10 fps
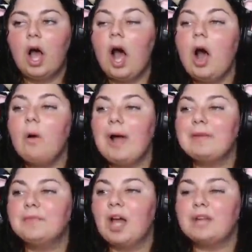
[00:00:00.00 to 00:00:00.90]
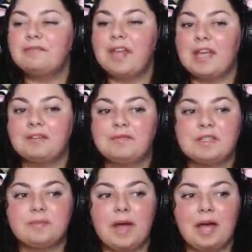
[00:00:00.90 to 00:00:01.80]
Oh, I'm not a fan of
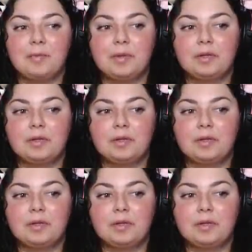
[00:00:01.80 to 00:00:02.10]
this map.